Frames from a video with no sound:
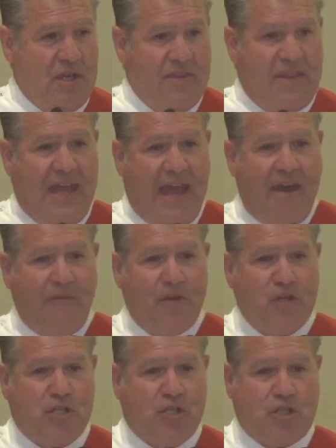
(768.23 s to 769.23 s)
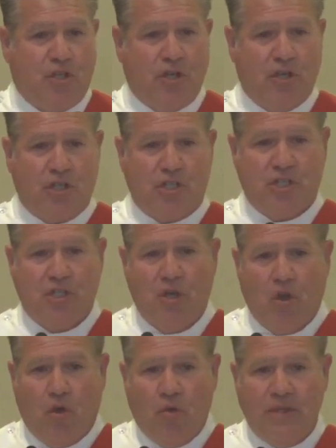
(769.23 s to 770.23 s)
The average church,
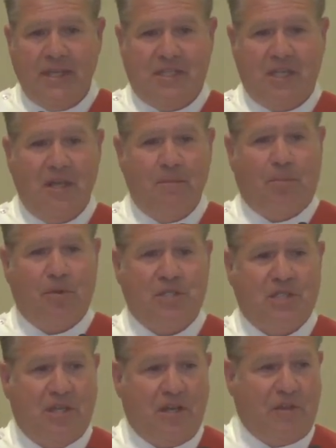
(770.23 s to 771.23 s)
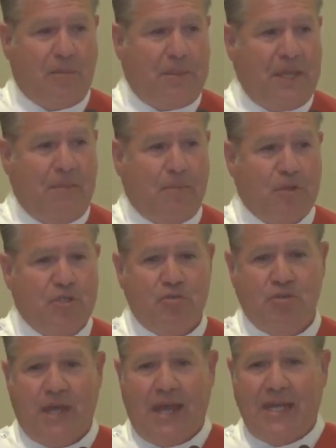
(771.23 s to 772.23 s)
only 10% of the people do
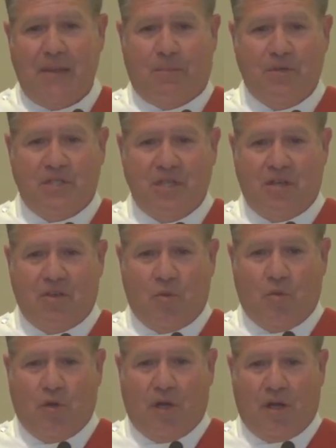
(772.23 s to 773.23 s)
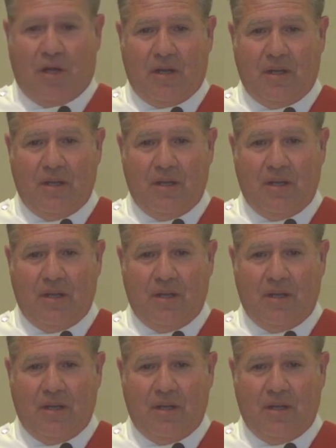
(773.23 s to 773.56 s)
90% of the work.